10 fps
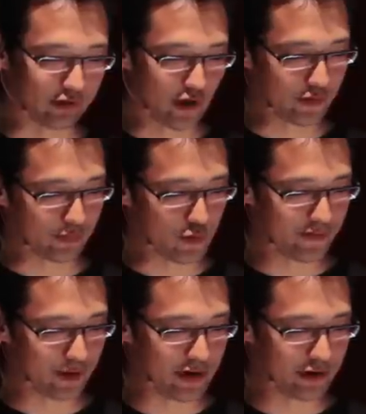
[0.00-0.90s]
slowest
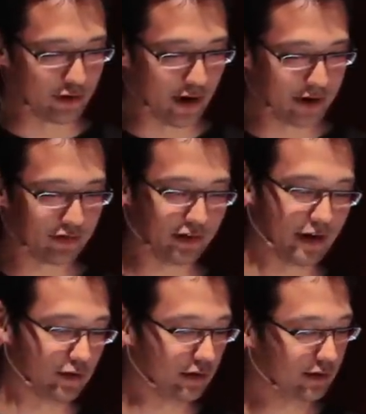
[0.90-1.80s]
moving meteorites
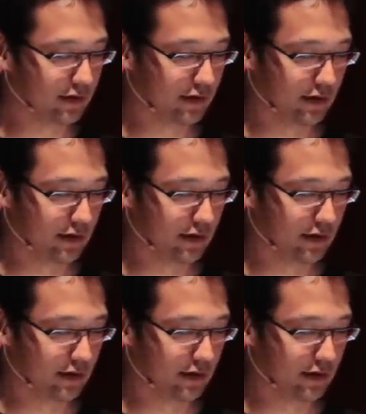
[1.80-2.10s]
ever.